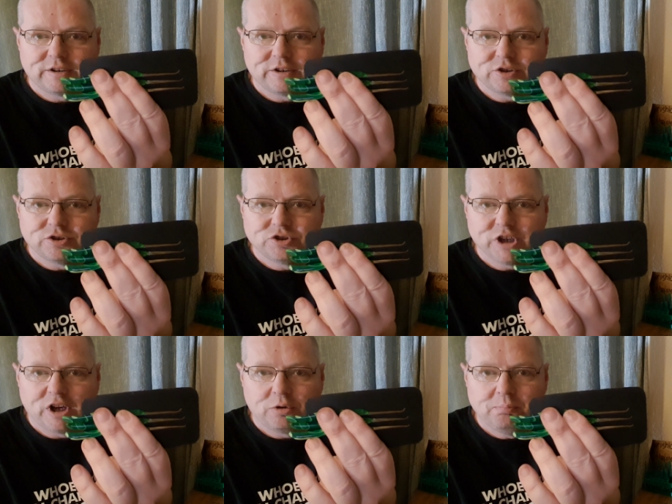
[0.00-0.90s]
are
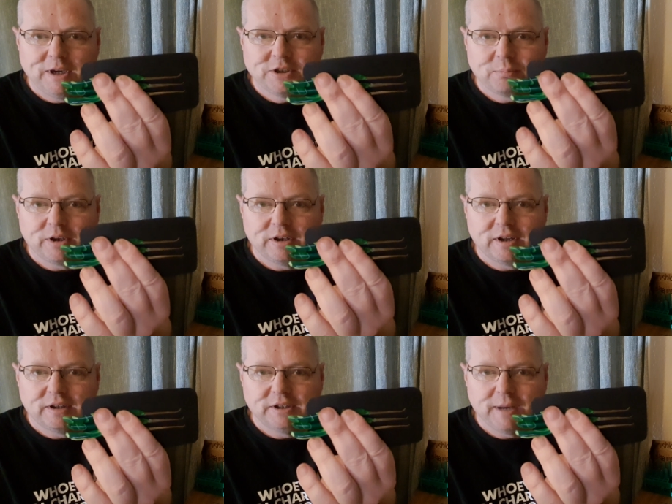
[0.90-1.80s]
shallow, medium and,
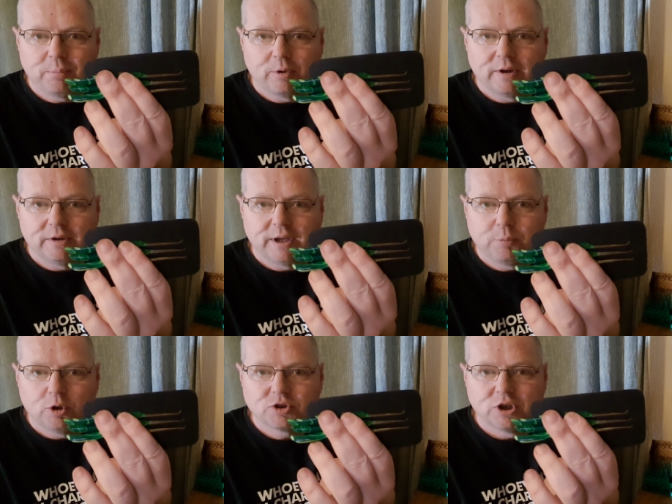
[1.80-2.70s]
and deep deep
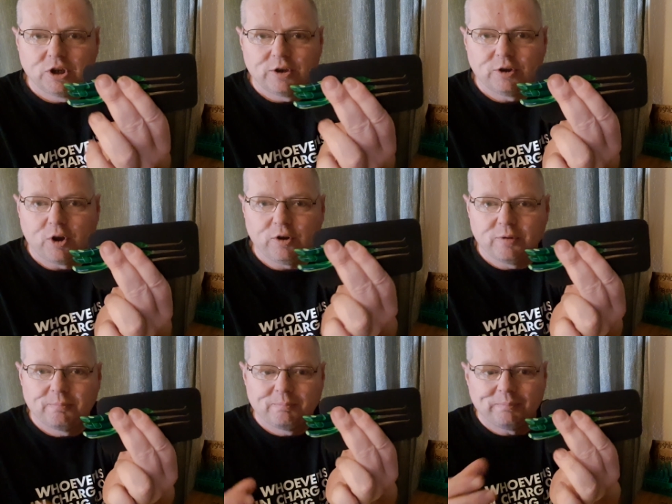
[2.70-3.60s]
hooks. Now
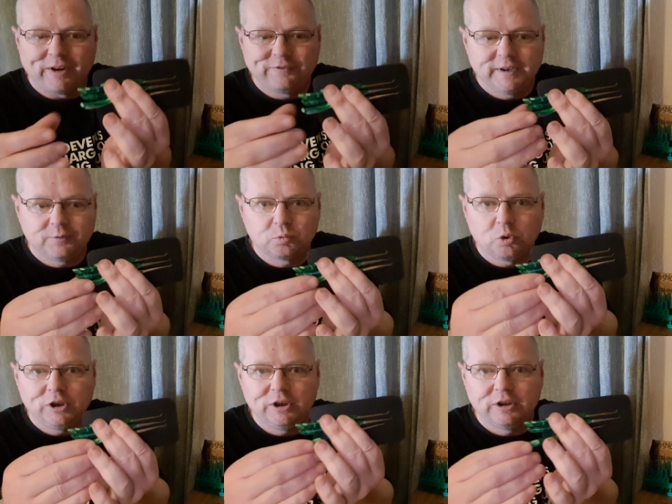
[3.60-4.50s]
my favourite
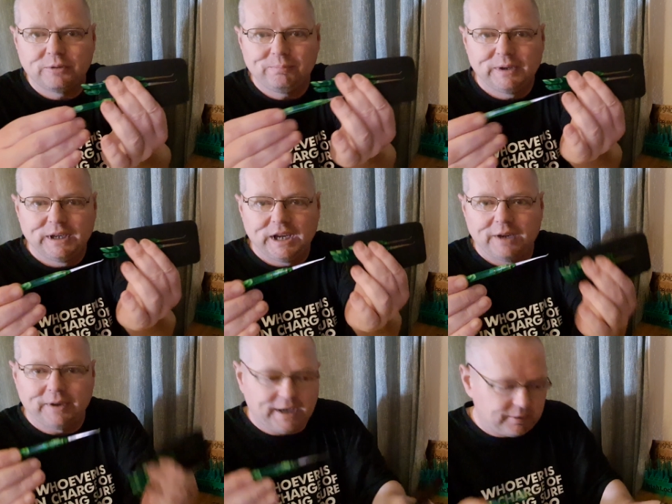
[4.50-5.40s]
one out of the,
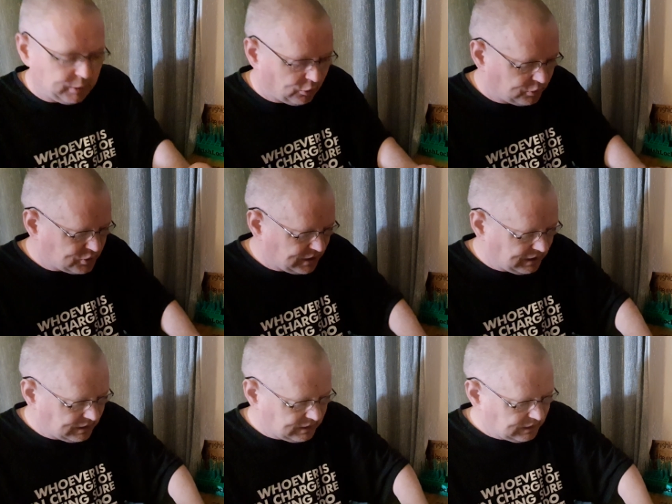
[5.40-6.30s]
if I had to be honest with
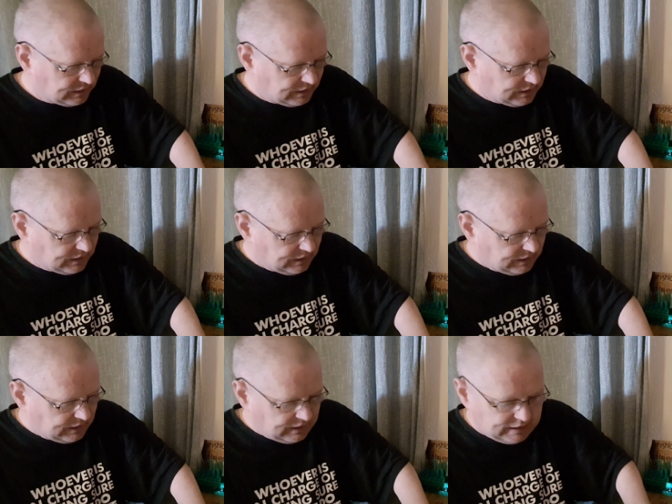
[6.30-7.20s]

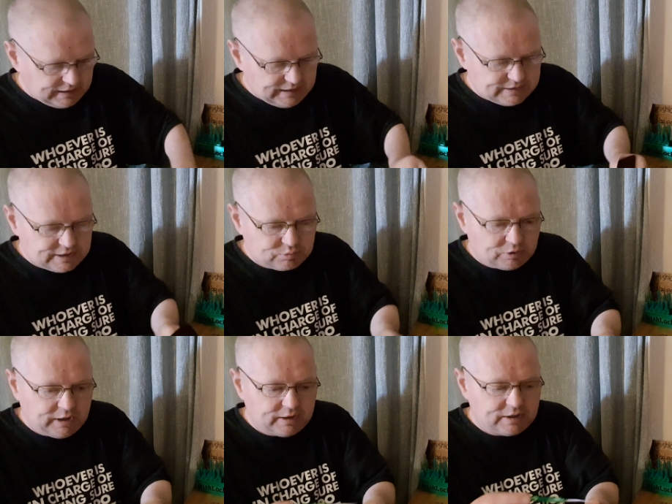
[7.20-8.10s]
is this
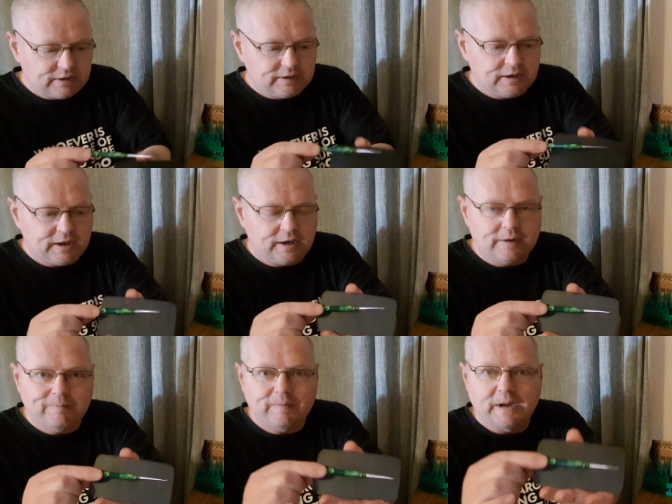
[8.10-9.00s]
one here.
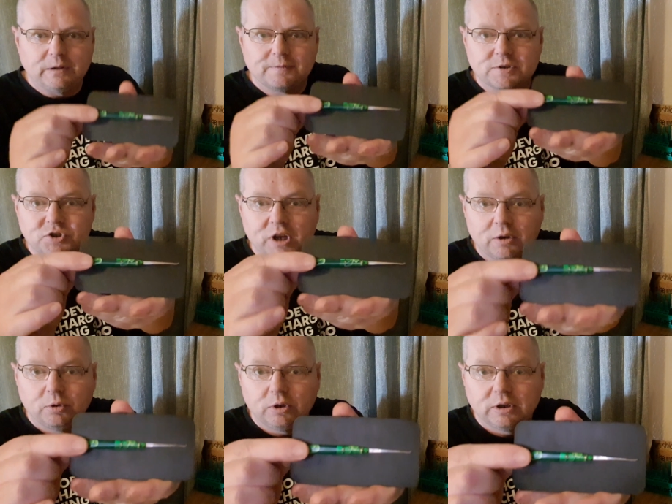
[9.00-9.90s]
I love this
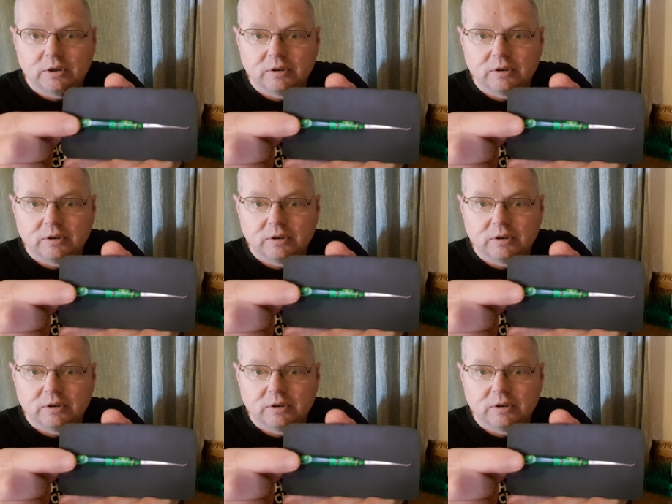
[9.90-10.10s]
shallow hook.